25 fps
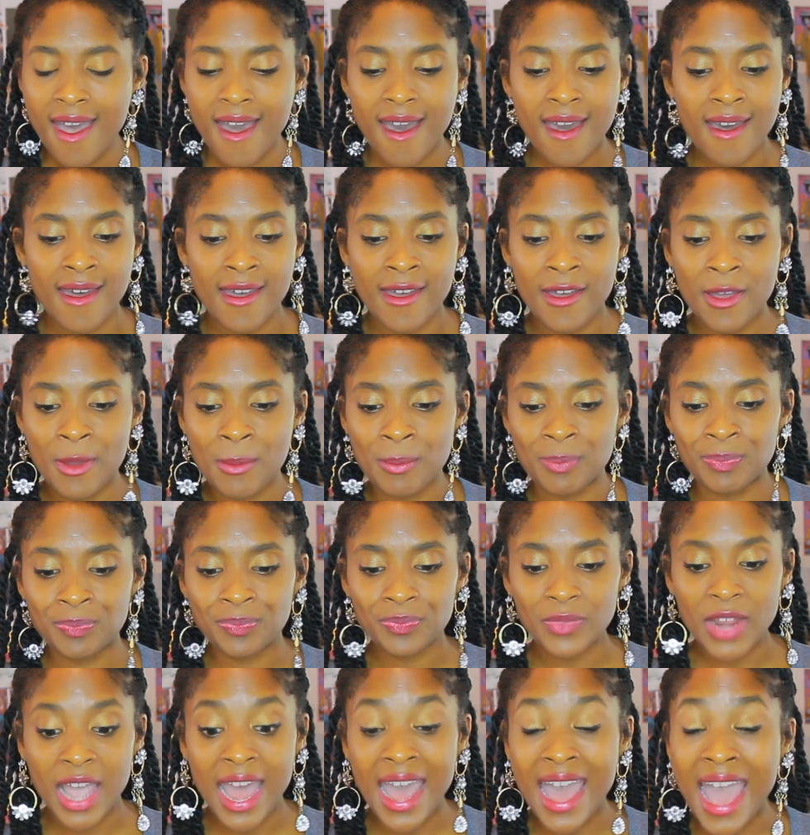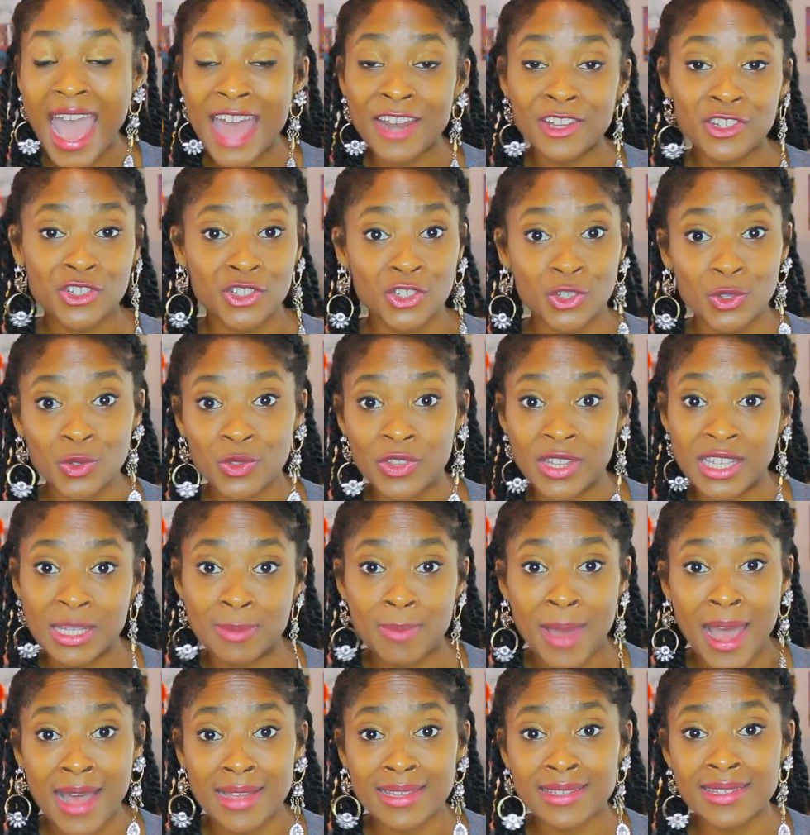I had a shoot this
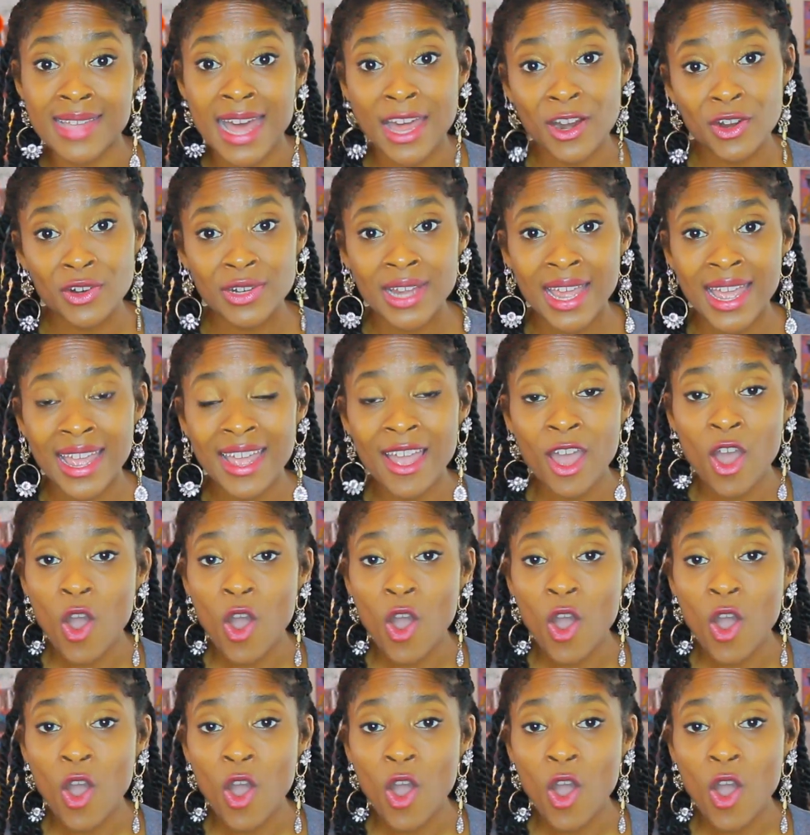past Saturday